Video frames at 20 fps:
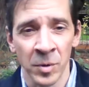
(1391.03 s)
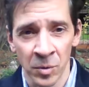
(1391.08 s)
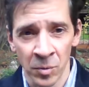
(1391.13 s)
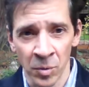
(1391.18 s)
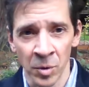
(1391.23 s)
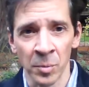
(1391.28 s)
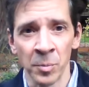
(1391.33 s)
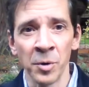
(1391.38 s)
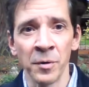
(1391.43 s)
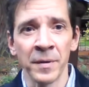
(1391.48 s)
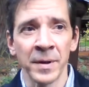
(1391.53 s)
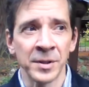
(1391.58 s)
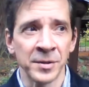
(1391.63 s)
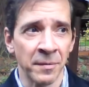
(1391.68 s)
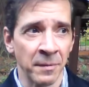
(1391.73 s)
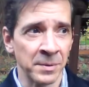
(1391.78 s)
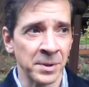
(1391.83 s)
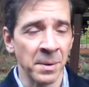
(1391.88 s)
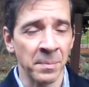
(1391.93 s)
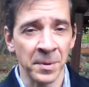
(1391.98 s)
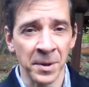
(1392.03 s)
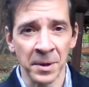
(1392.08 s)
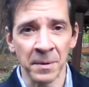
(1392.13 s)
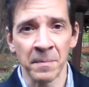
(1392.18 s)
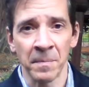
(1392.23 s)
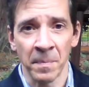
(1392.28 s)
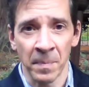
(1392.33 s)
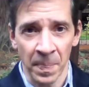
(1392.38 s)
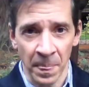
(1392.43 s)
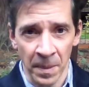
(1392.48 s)
we're moving from something
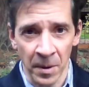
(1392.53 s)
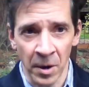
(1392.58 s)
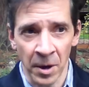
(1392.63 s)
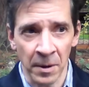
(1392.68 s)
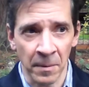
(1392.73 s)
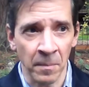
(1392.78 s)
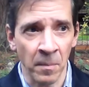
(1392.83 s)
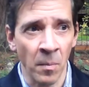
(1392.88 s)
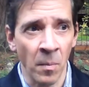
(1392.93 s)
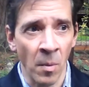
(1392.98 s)
like